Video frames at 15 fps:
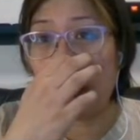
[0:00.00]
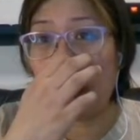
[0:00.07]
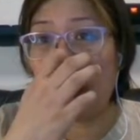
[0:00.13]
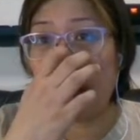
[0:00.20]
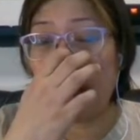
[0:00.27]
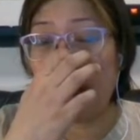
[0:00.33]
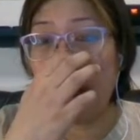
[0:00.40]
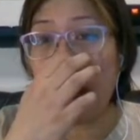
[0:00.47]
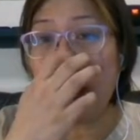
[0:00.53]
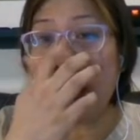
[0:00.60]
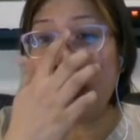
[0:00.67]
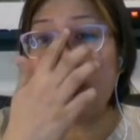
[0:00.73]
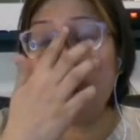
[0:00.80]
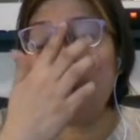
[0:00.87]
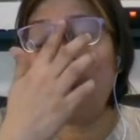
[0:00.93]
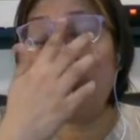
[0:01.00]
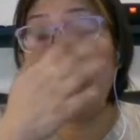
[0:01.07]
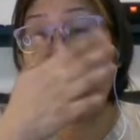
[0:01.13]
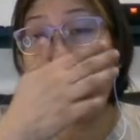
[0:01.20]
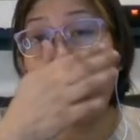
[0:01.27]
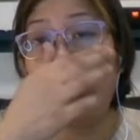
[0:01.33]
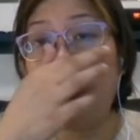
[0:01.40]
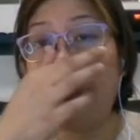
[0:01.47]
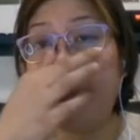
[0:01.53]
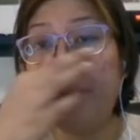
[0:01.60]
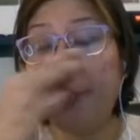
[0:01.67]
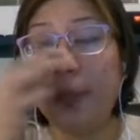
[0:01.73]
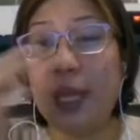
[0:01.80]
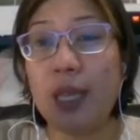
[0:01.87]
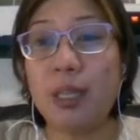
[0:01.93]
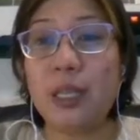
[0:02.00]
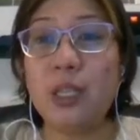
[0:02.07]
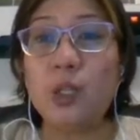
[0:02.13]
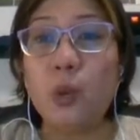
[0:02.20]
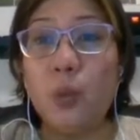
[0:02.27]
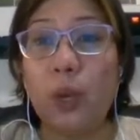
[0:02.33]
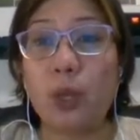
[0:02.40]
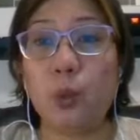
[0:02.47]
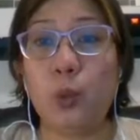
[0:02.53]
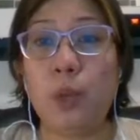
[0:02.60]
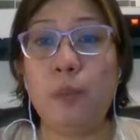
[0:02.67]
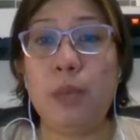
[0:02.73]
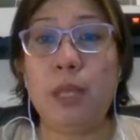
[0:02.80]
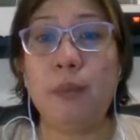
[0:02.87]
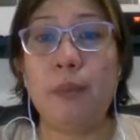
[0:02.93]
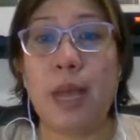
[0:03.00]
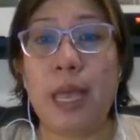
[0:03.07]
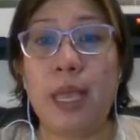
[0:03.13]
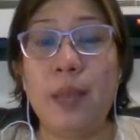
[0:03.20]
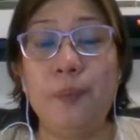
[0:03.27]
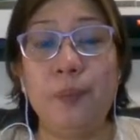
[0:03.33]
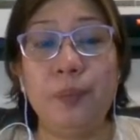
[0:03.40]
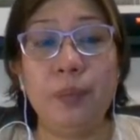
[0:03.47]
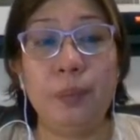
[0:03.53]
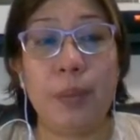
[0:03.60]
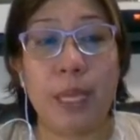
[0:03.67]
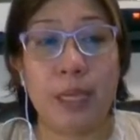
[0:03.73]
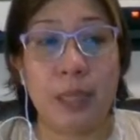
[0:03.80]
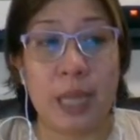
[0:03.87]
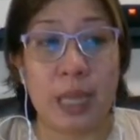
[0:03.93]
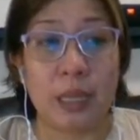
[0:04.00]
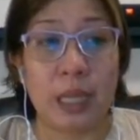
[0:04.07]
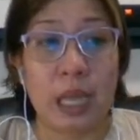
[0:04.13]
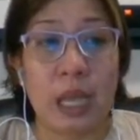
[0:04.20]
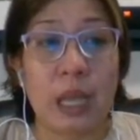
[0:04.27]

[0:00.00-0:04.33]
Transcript: Okay, so that is what we mean by that.